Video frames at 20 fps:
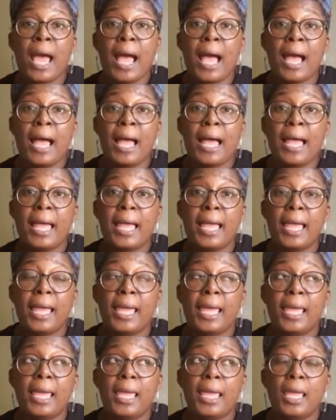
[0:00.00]

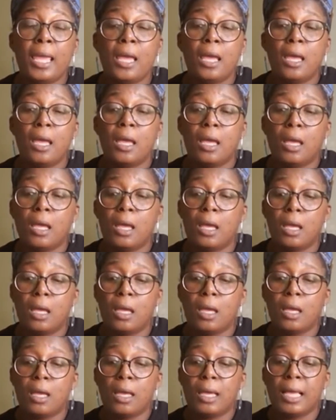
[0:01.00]
I
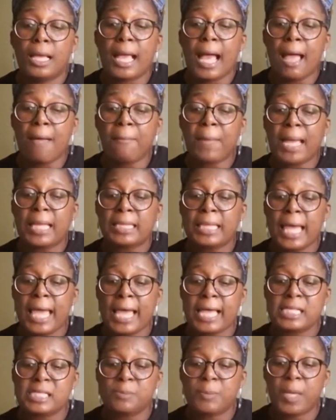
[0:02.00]
got my
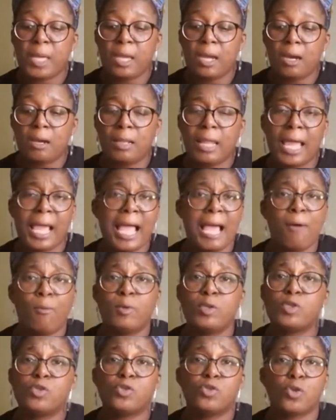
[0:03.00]
last pair, like I
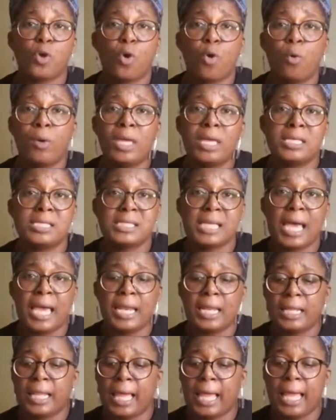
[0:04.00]
was so
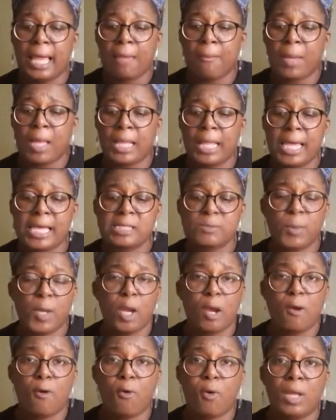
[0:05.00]
excited. Like I got my last
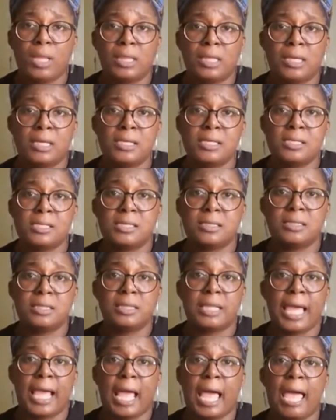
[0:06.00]
pair on the,
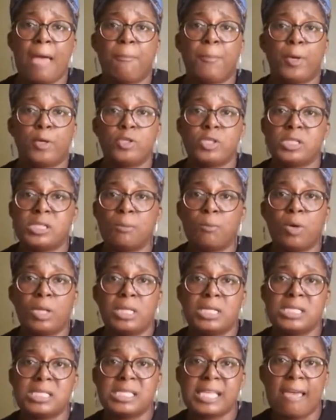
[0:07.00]
like I had purchased them on
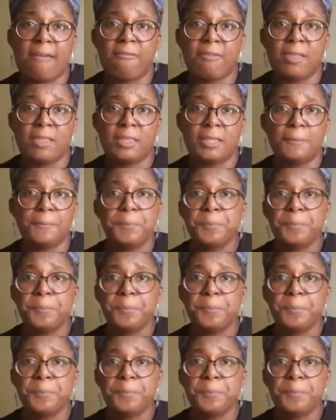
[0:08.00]
the 7th.